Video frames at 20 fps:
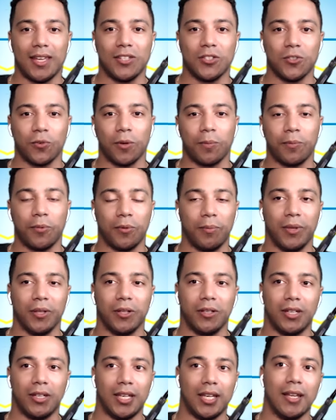
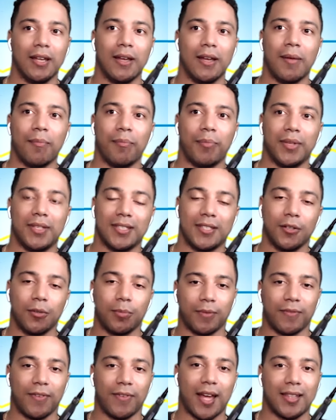interoperability, but still
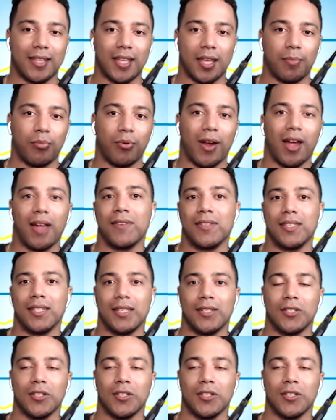provide that privacy.